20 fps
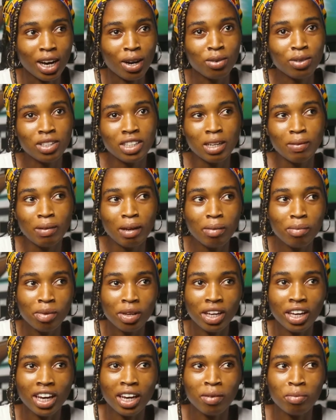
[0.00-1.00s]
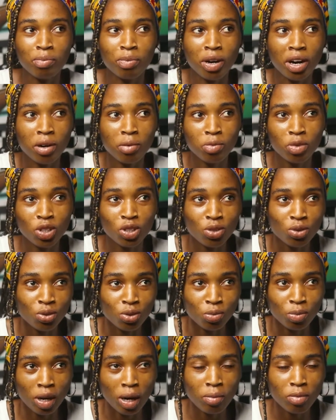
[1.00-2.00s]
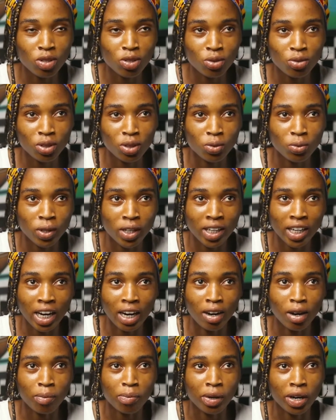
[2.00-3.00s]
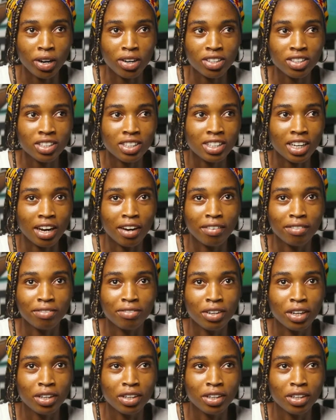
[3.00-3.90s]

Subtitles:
I would say maybe in primary school is when our priorities are